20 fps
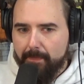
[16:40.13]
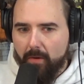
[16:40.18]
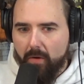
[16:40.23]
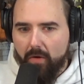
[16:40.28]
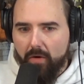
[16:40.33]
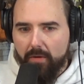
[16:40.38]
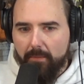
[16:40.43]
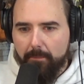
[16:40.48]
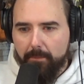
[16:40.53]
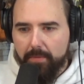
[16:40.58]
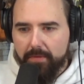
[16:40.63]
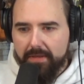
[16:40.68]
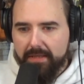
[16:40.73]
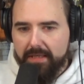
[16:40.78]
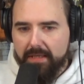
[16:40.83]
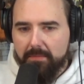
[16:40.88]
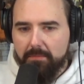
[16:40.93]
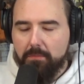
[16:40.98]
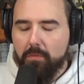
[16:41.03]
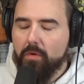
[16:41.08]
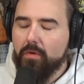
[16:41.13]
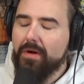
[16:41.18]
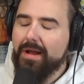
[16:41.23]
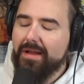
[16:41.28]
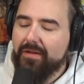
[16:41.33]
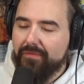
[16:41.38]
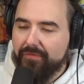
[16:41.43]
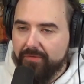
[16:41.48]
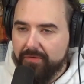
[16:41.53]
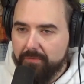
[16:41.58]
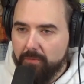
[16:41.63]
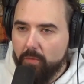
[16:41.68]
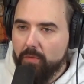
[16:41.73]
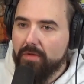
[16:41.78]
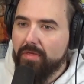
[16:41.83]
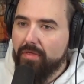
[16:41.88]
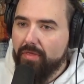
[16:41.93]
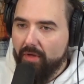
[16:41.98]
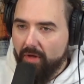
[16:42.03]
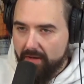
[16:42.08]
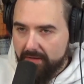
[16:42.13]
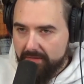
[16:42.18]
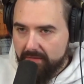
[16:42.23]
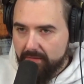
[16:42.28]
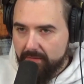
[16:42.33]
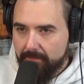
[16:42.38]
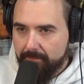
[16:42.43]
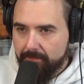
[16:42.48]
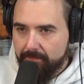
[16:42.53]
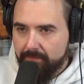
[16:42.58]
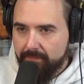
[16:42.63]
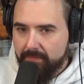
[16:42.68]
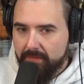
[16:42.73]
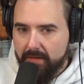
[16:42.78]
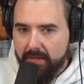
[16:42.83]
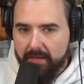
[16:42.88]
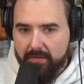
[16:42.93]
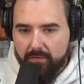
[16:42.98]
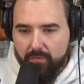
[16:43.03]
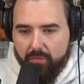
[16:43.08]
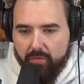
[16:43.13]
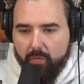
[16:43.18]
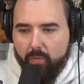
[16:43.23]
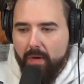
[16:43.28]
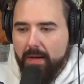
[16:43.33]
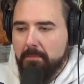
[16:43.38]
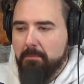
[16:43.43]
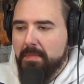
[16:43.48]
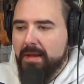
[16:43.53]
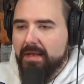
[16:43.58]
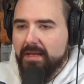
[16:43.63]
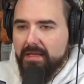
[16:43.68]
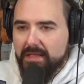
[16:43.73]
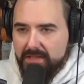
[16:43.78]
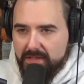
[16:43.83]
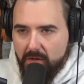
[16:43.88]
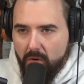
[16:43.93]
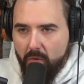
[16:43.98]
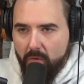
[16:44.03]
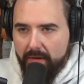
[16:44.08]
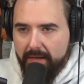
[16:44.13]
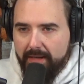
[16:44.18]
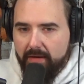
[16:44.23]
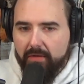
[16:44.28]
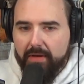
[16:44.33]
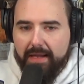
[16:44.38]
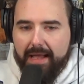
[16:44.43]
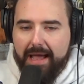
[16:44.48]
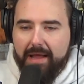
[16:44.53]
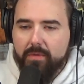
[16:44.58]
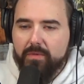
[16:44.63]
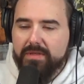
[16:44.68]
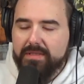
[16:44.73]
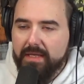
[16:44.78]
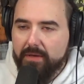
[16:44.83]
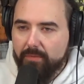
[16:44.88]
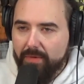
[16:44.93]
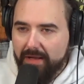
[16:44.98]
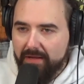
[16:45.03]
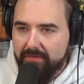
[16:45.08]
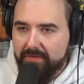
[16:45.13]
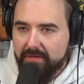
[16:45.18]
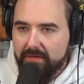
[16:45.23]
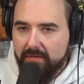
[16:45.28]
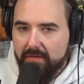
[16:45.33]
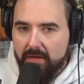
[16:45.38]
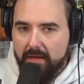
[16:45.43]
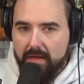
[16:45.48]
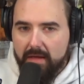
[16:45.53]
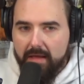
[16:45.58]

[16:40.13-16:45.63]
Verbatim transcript: are putting in more effort, more thought into the way media is going. And, okay, how do we stay relevant?